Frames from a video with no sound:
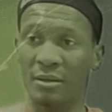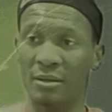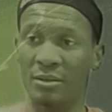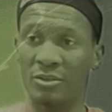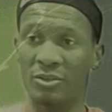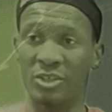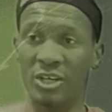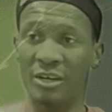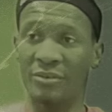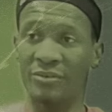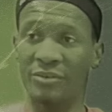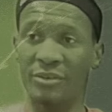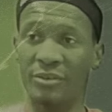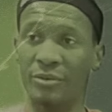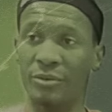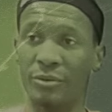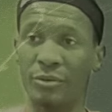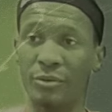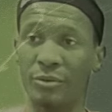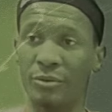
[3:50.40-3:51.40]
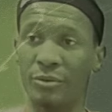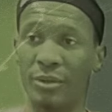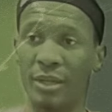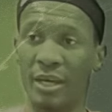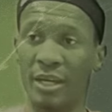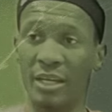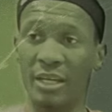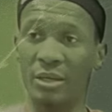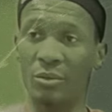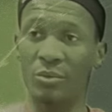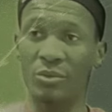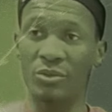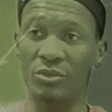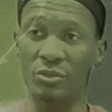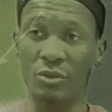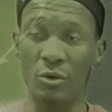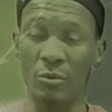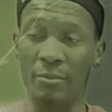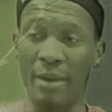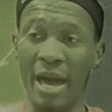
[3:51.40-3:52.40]
Johnson knew that he was
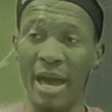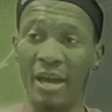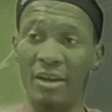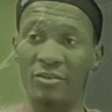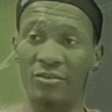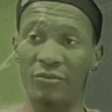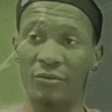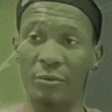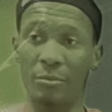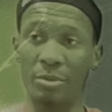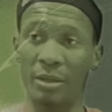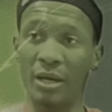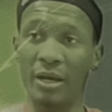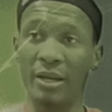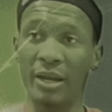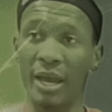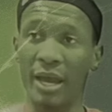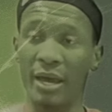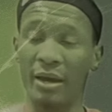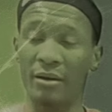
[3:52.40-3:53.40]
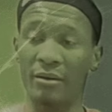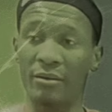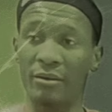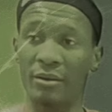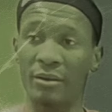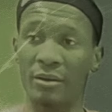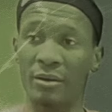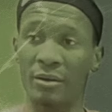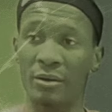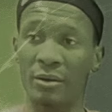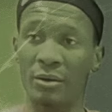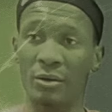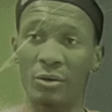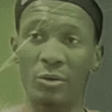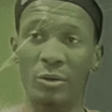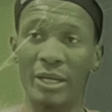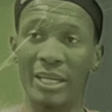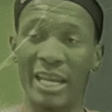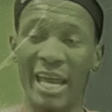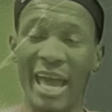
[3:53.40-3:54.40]
no match for Bloodhound,
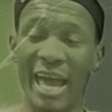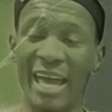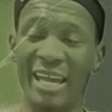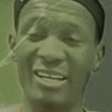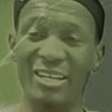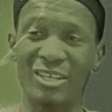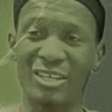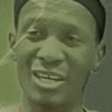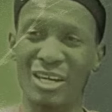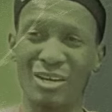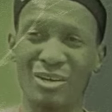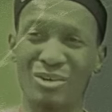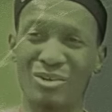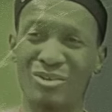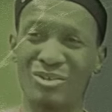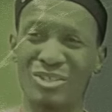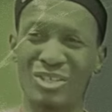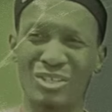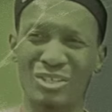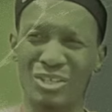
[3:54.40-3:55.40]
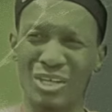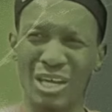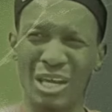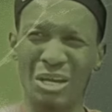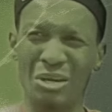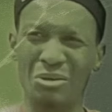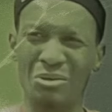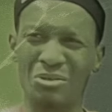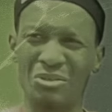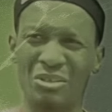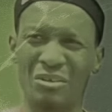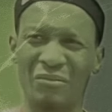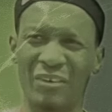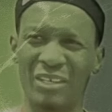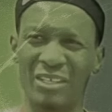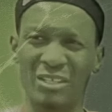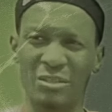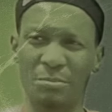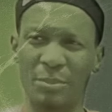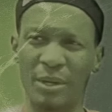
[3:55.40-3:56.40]
who had had years and years of
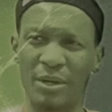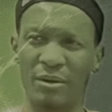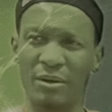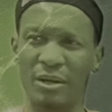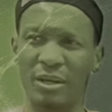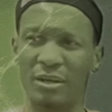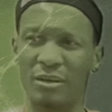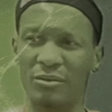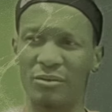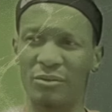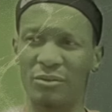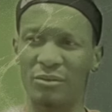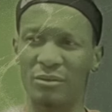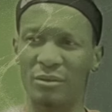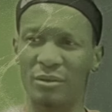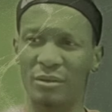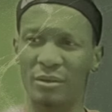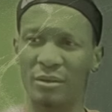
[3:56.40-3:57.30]
experience.